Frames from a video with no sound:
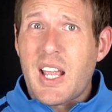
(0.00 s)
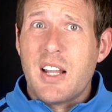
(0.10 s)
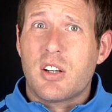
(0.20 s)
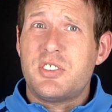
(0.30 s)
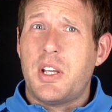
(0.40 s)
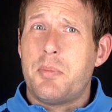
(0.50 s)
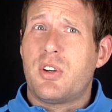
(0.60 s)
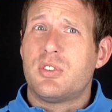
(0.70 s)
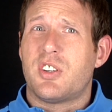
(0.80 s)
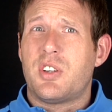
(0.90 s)
And like I said,
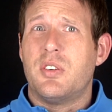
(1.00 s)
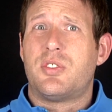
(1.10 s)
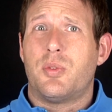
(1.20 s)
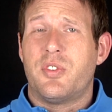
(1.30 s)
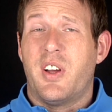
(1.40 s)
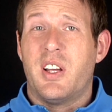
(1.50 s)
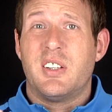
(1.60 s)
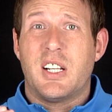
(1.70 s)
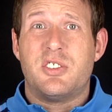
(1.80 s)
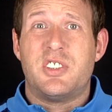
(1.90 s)
because I do
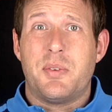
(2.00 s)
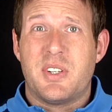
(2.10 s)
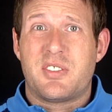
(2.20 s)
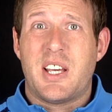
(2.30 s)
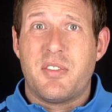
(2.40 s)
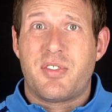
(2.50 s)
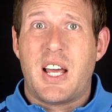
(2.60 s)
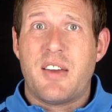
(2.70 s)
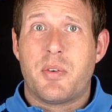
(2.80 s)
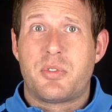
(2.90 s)
stick with the same
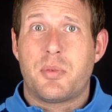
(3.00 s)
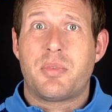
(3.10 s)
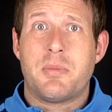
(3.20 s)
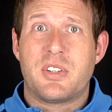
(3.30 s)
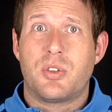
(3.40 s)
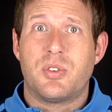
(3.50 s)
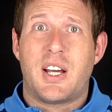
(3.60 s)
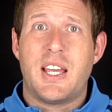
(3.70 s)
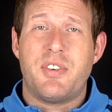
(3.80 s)
flavour pretty much all day,